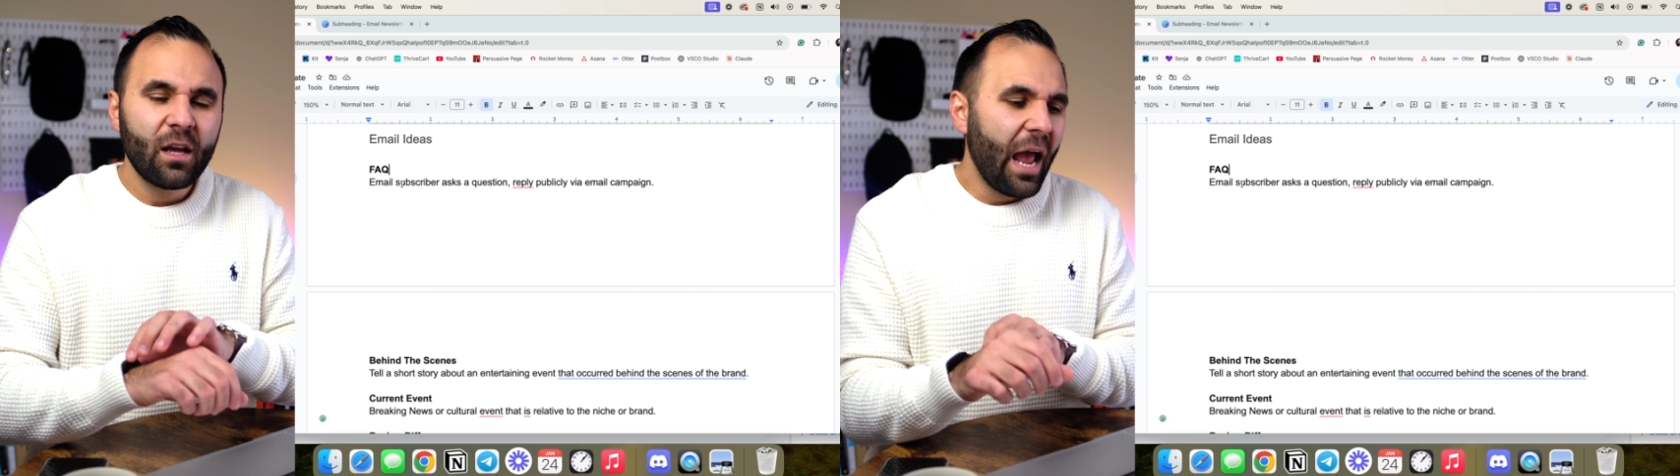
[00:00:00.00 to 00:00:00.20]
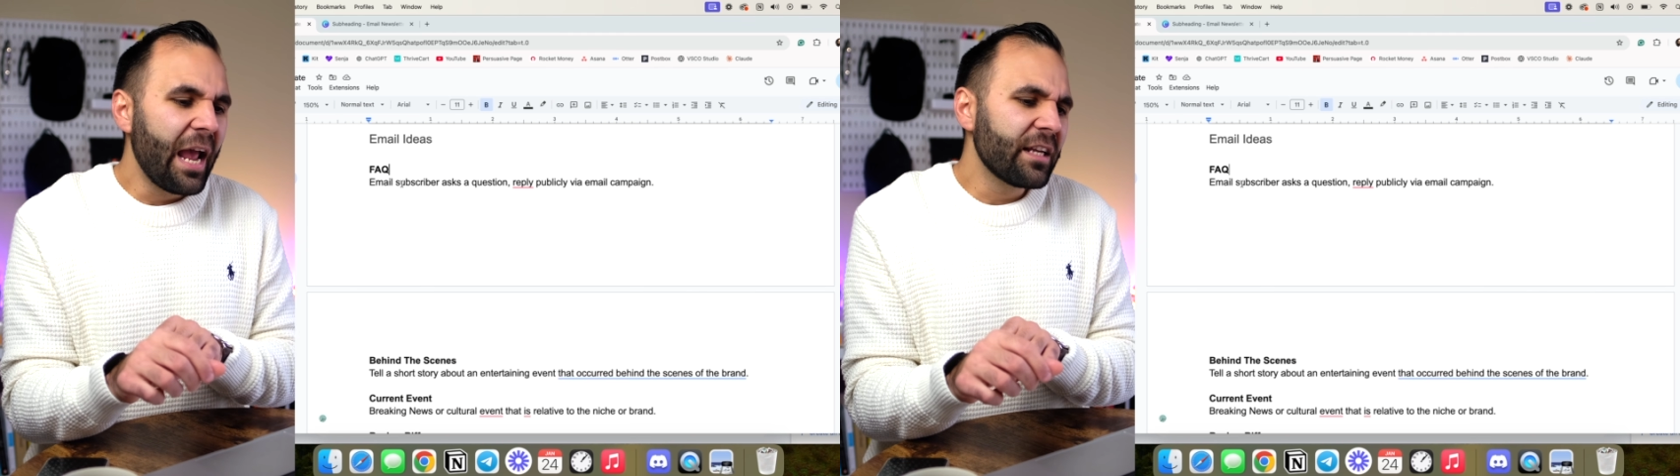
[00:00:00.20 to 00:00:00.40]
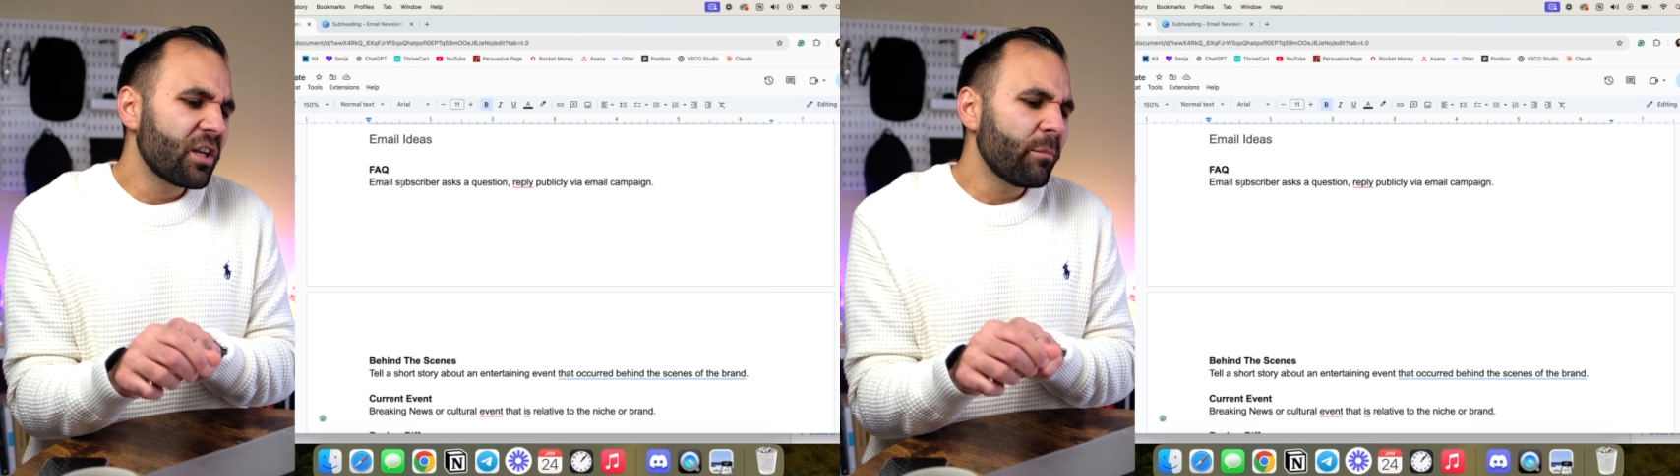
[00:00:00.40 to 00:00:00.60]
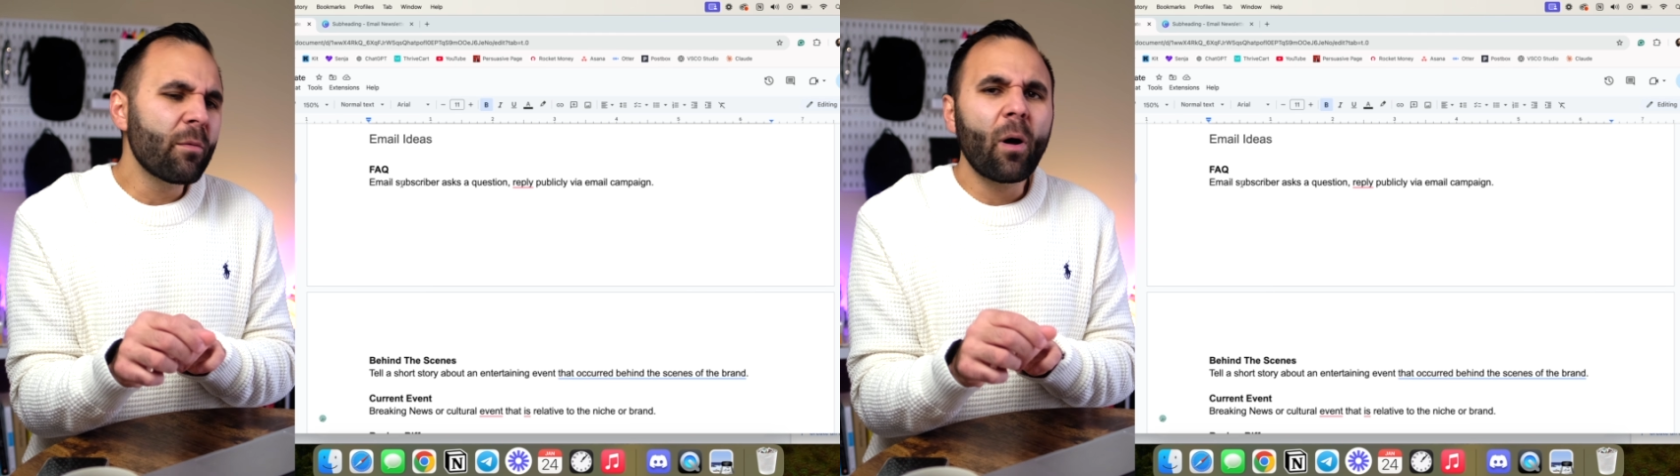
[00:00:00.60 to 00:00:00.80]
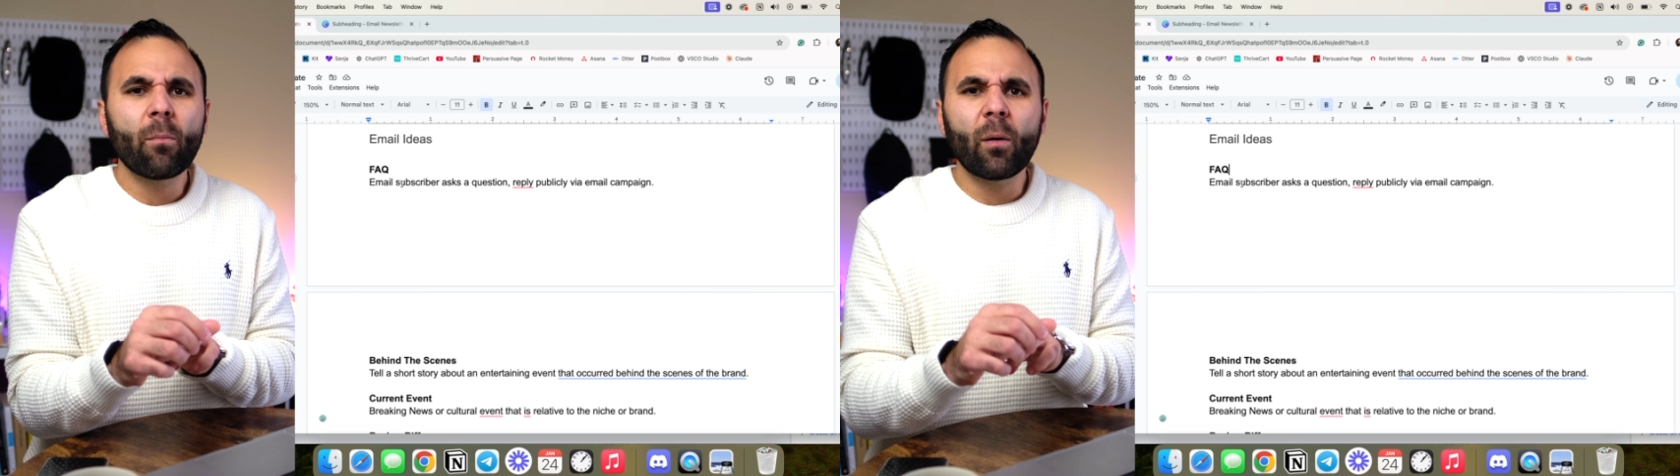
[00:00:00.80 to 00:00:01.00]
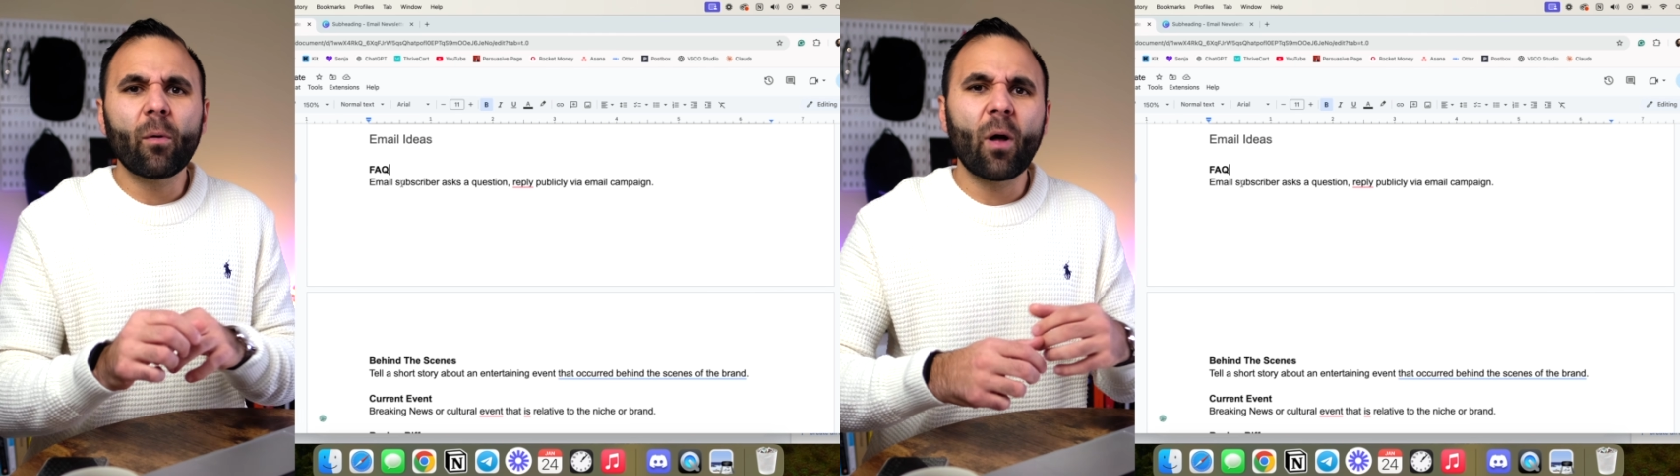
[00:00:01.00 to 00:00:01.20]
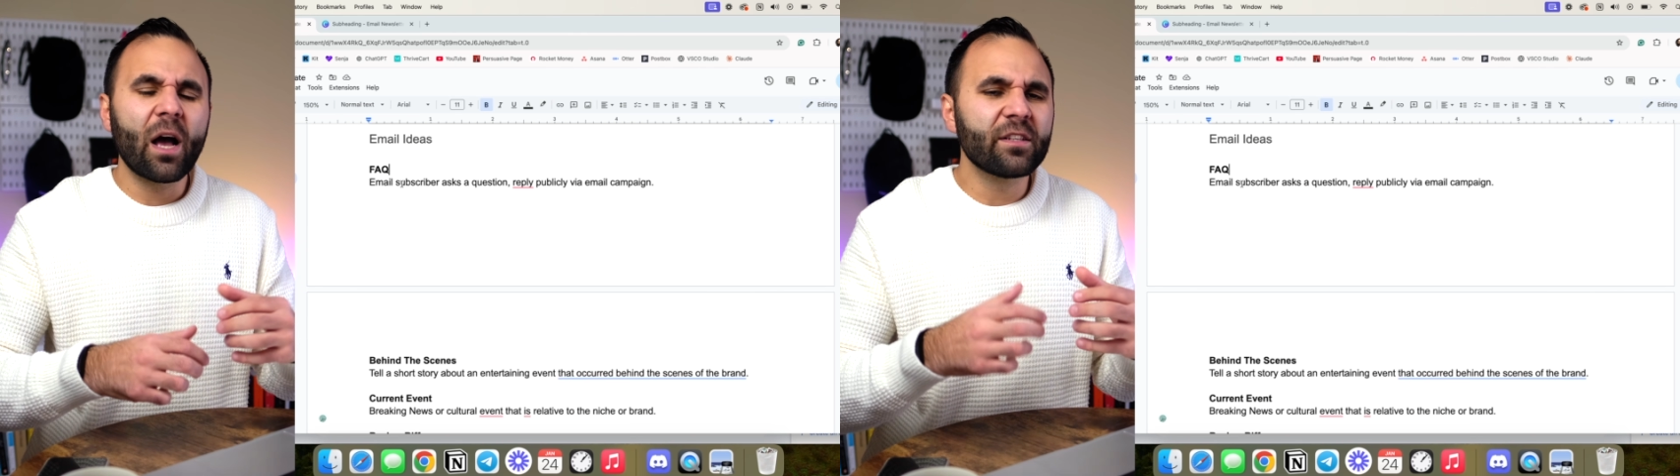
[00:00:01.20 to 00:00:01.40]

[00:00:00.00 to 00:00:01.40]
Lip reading: Hey, tell me about blah, blah, blah.